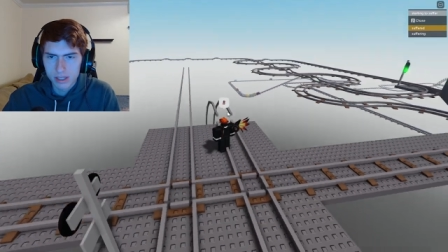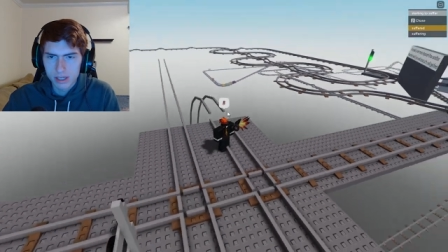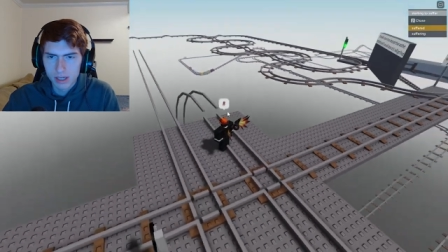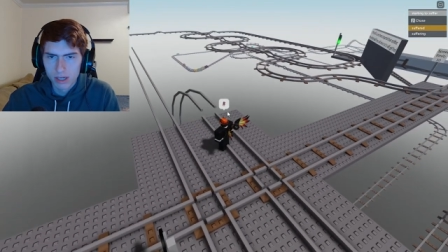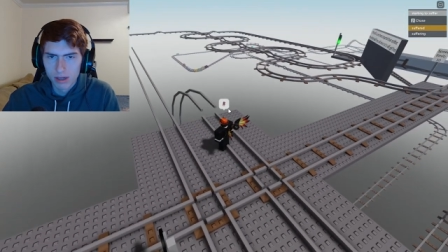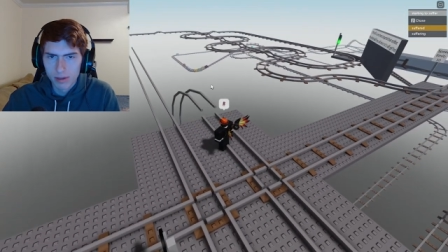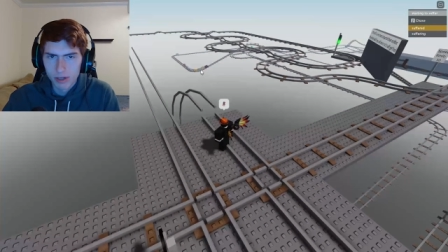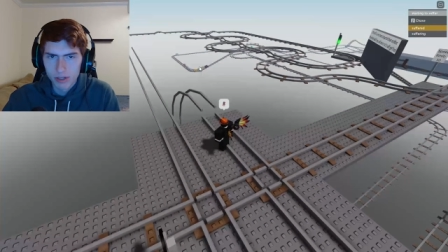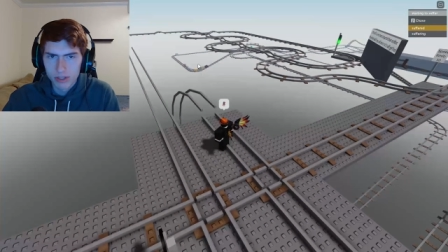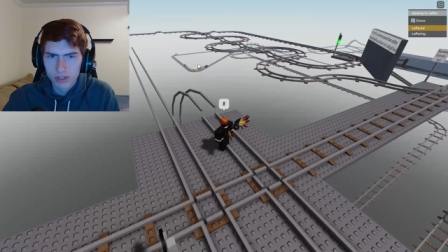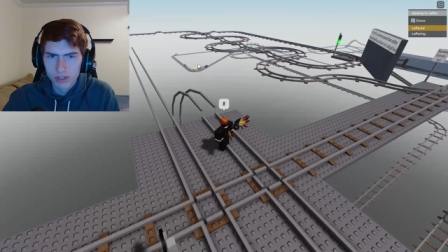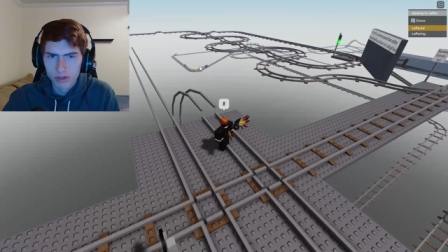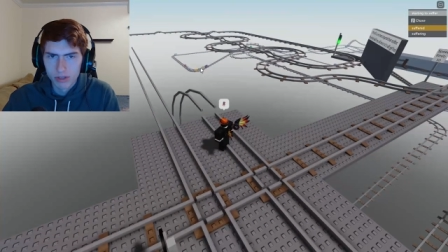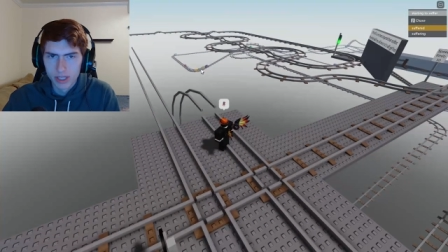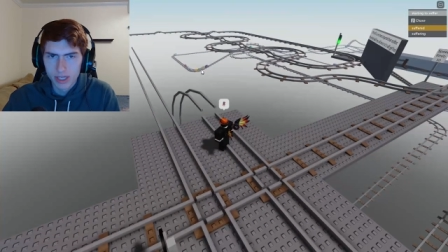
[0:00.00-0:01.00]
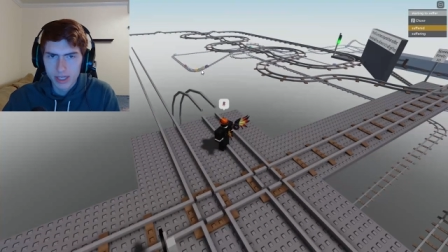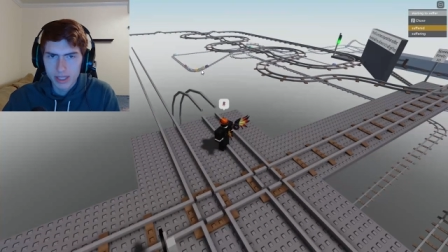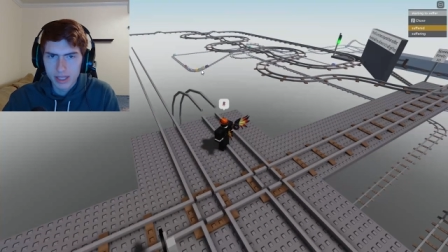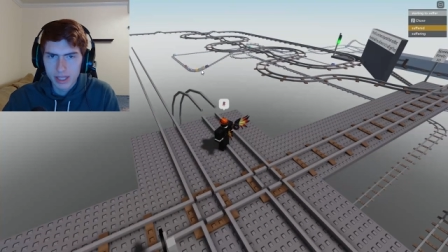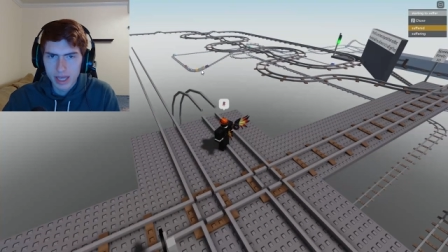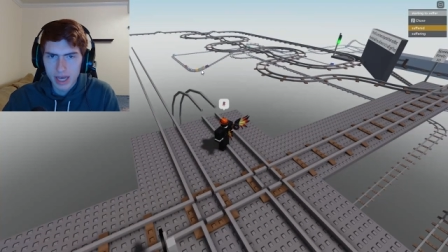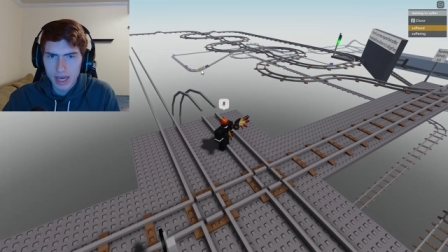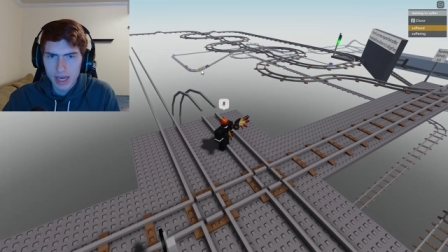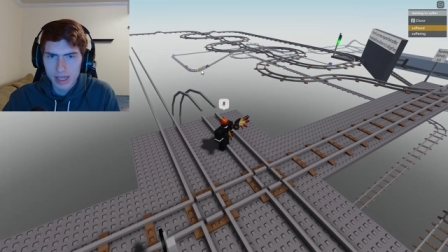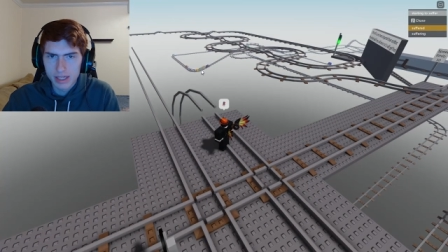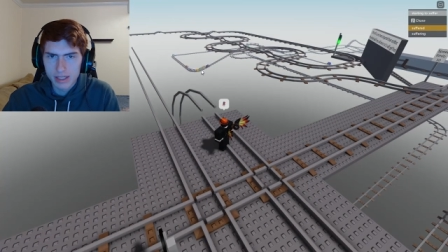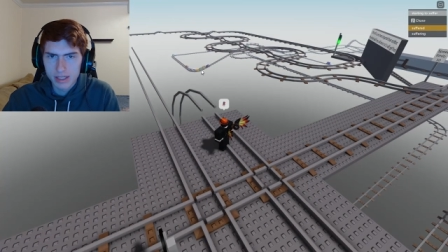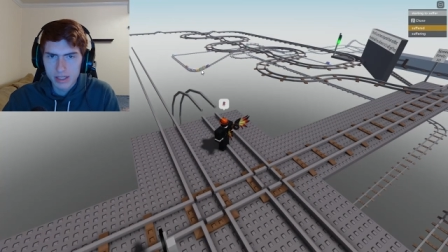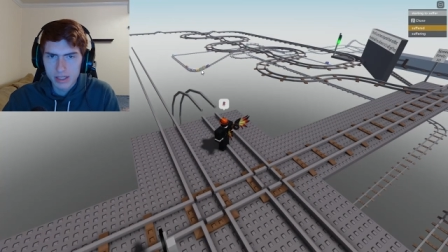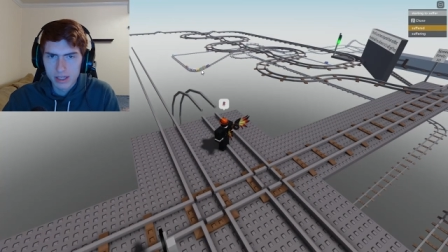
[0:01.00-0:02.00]
Um, I also don't like
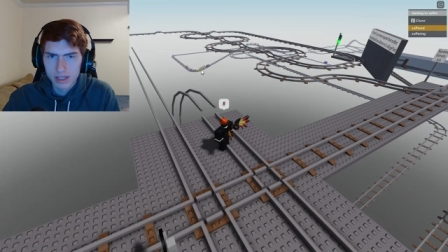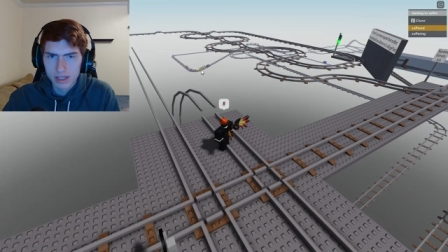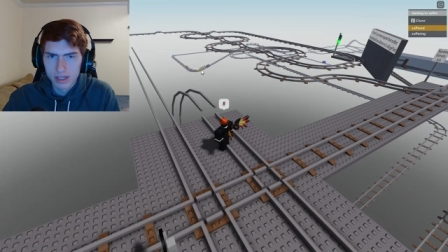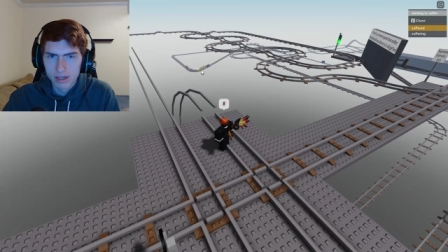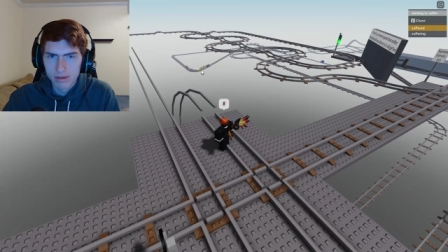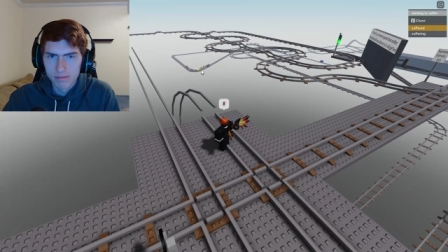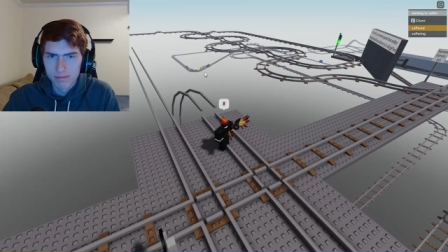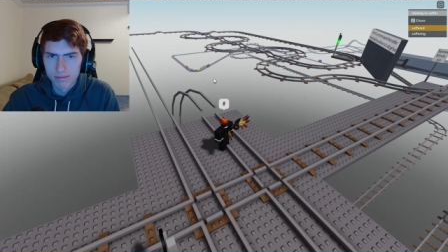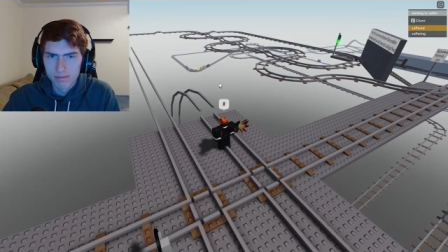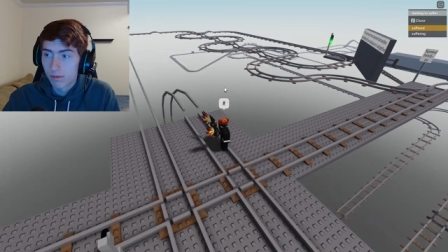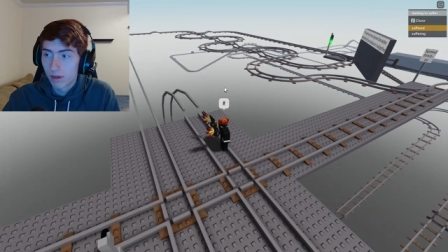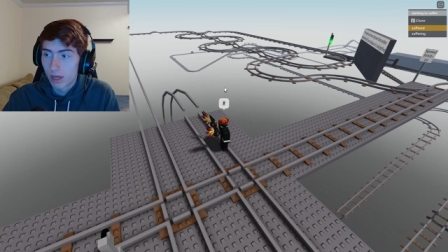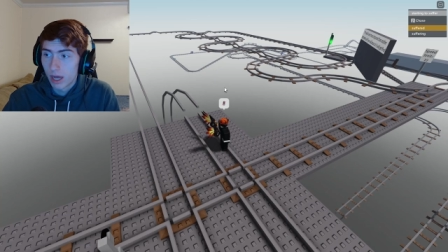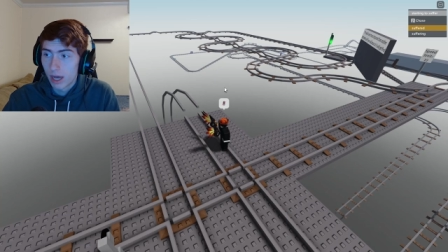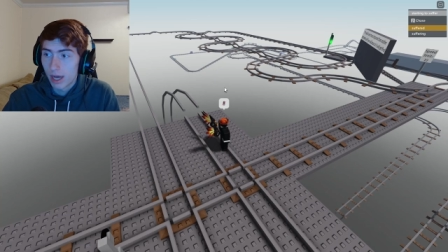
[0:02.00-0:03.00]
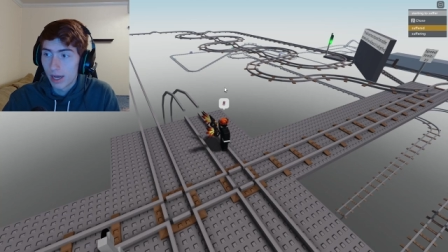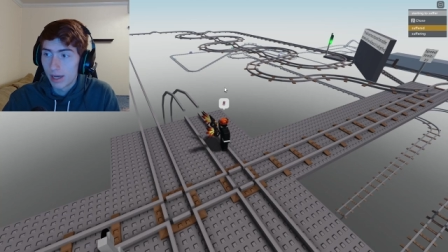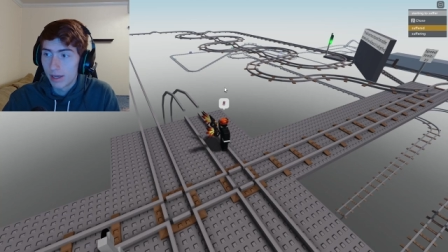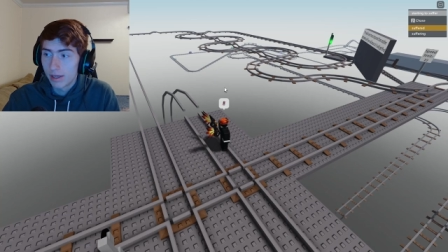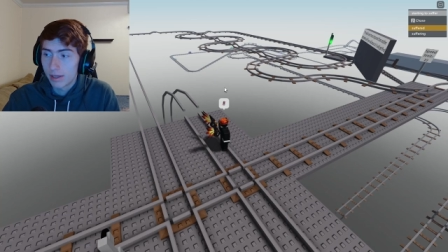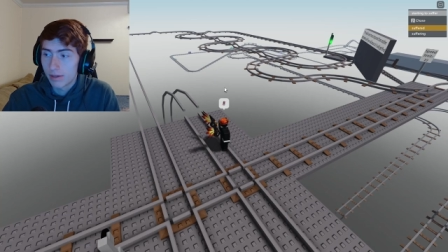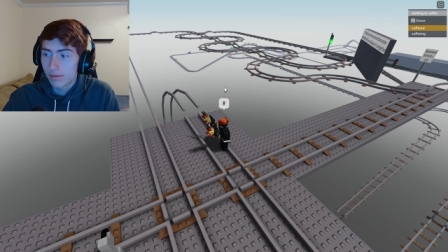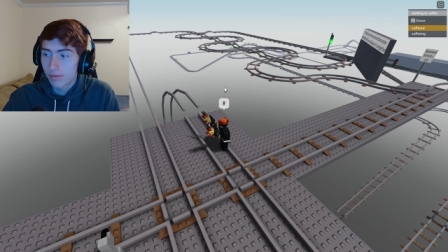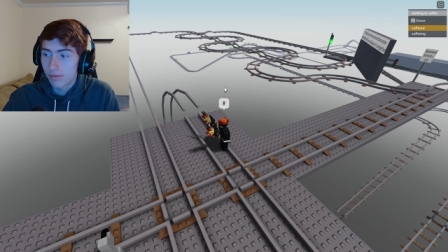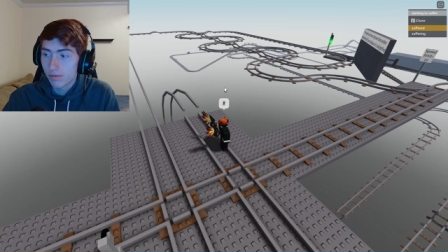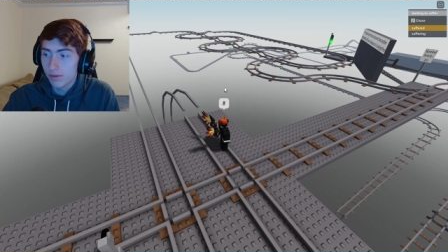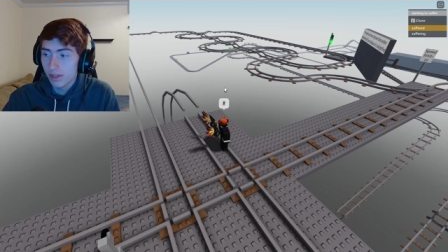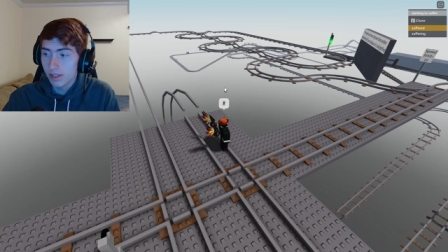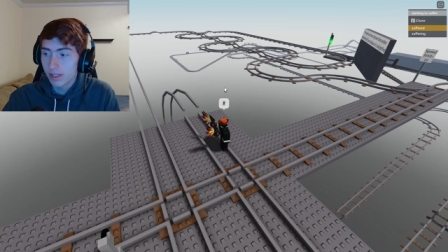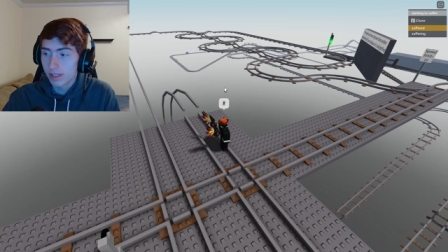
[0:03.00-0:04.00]
that. Um, I
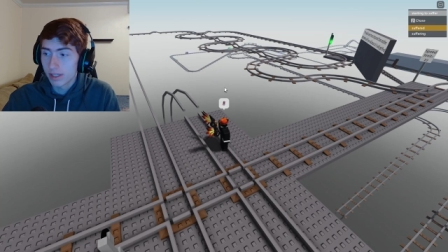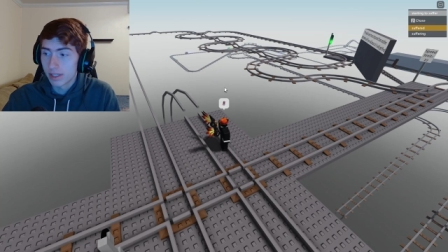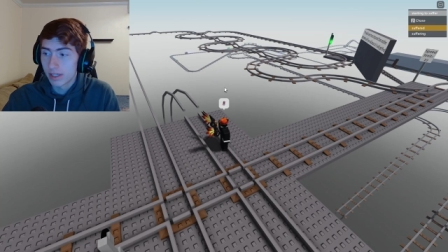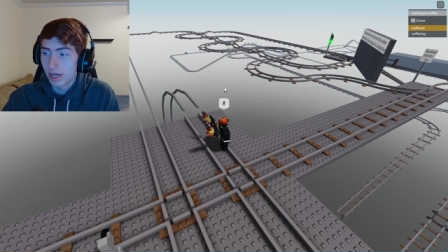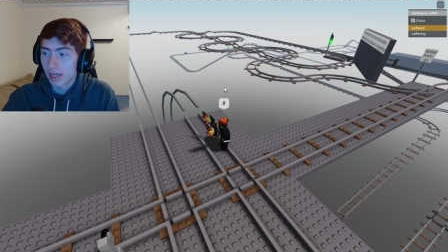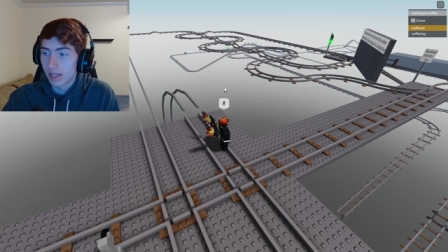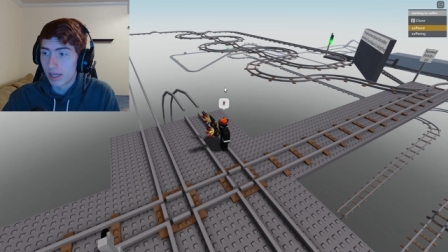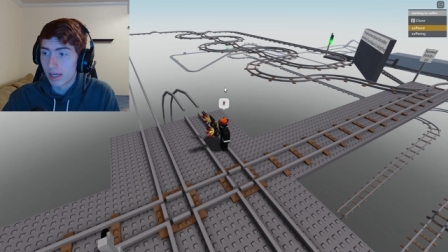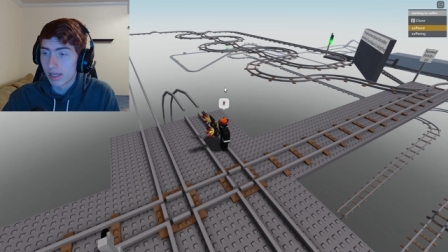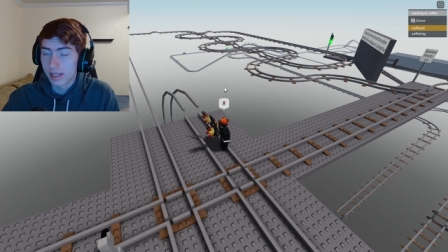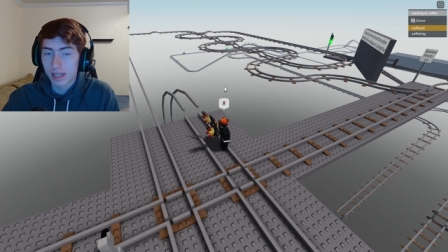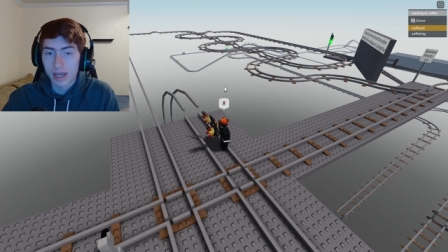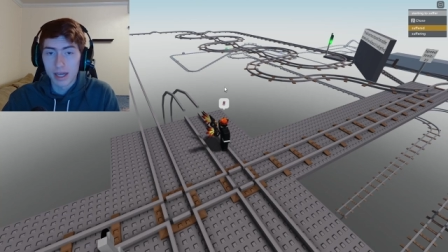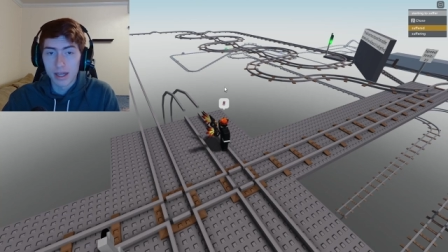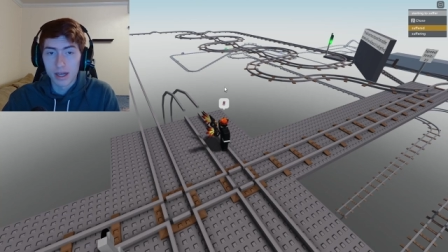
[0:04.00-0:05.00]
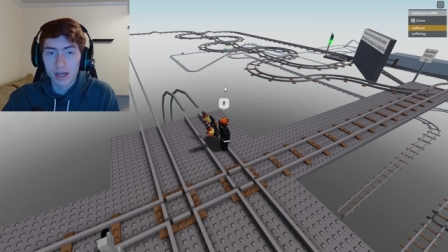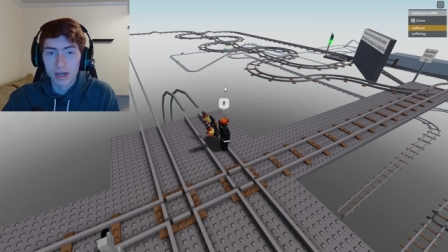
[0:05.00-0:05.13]
really did not like that.